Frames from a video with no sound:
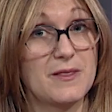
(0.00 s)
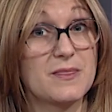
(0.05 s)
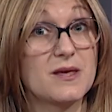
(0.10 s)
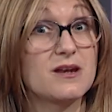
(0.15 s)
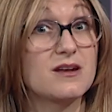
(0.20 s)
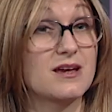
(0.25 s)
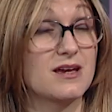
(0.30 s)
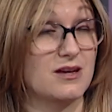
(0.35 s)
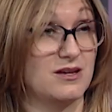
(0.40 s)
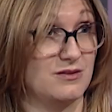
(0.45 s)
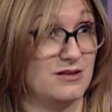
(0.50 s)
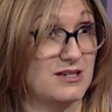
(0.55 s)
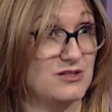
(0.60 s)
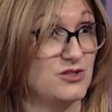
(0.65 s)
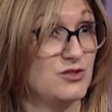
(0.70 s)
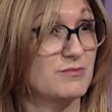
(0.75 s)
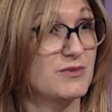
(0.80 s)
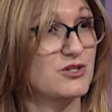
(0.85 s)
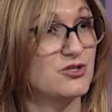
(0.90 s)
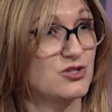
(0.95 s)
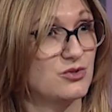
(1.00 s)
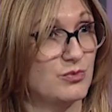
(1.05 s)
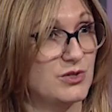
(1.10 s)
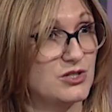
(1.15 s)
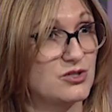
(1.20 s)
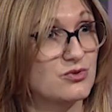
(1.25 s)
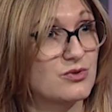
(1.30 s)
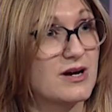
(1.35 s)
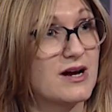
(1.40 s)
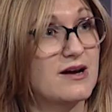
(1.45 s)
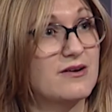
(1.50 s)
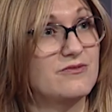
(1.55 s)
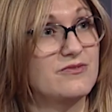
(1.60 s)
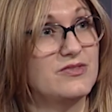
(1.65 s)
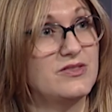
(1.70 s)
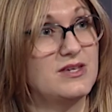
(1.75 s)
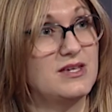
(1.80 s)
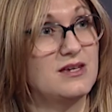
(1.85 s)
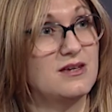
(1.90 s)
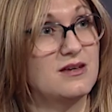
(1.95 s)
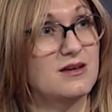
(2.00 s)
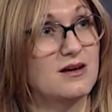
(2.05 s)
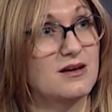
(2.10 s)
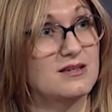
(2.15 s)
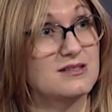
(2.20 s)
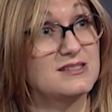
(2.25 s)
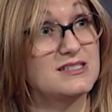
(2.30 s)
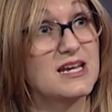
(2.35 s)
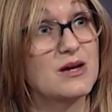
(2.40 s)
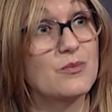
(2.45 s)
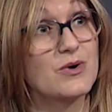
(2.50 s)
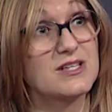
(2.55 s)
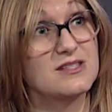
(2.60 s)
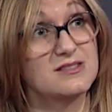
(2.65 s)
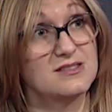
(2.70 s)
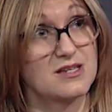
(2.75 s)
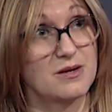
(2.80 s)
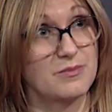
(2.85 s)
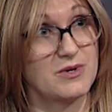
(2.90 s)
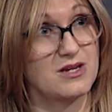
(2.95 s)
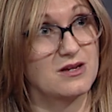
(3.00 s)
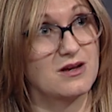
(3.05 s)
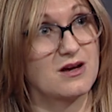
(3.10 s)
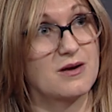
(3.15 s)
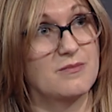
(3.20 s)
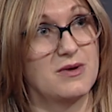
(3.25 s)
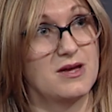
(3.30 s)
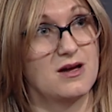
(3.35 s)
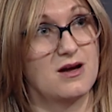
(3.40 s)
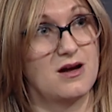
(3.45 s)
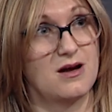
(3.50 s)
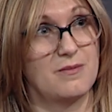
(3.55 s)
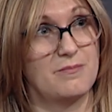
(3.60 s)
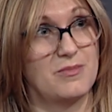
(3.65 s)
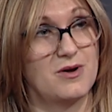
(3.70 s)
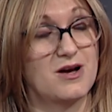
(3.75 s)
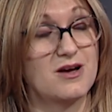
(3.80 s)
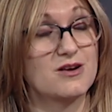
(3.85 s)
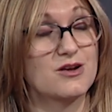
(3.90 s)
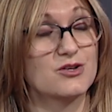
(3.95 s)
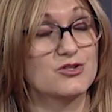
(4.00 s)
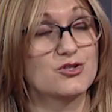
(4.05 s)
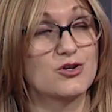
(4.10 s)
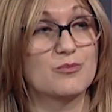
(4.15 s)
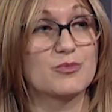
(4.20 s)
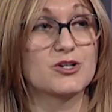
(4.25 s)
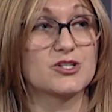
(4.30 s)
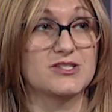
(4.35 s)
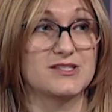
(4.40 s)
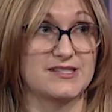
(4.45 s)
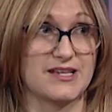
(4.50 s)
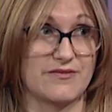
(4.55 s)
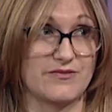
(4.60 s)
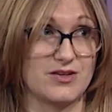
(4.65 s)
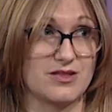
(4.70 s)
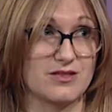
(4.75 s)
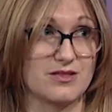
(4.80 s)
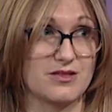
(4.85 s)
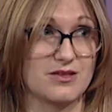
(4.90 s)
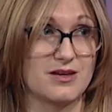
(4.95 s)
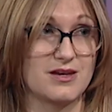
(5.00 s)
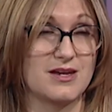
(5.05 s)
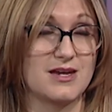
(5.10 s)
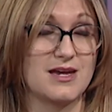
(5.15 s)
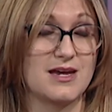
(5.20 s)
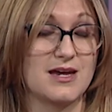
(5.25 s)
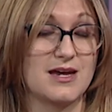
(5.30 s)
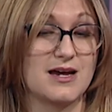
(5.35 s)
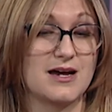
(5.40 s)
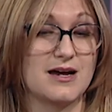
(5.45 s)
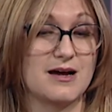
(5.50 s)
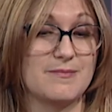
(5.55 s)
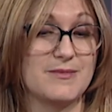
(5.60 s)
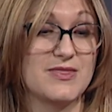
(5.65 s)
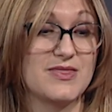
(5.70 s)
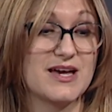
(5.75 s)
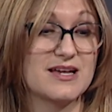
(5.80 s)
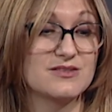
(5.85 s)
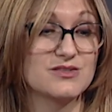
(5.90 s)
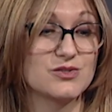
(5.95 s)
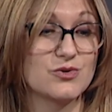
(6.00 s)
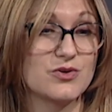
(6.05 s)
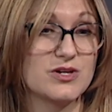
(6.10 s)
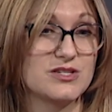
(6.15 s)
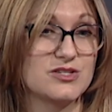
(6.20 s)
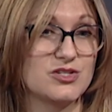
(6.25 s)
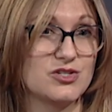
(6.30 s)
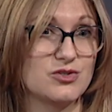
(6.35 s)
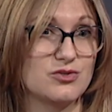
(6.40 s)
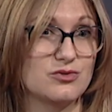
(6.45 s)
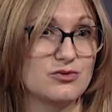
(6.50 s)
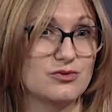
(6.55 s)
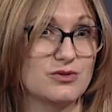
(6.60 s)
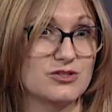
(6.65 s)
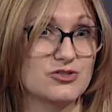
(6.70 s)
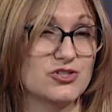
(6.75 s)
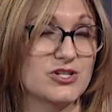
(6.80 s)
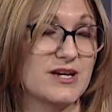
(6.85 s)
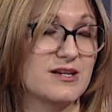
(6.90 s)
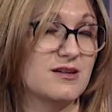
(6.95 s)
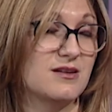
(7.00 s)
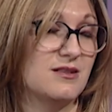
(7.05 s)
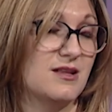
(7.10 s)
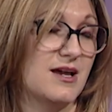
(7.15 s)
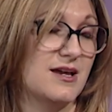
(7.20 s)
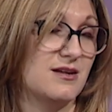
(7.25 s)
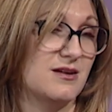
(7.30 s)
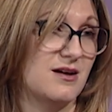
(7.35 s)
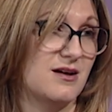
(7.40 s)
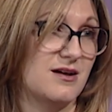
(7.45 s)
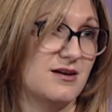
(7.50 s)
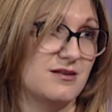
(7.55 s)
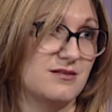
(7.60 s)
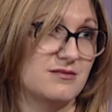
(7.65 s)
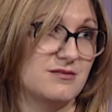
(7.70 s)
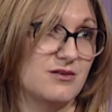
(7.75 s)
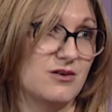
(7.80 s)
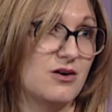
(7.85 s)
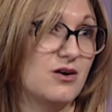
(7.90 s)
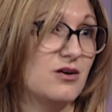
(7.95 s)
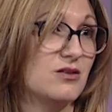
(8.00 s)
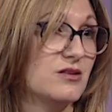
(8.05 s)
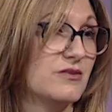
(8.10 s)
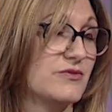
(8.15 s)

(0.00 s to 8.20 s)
and then, uh, as you mentioned, we do have the statewide summit coming up mm -hmm. on mm-hmm. October 7th. Um, and that's going to shine a light on all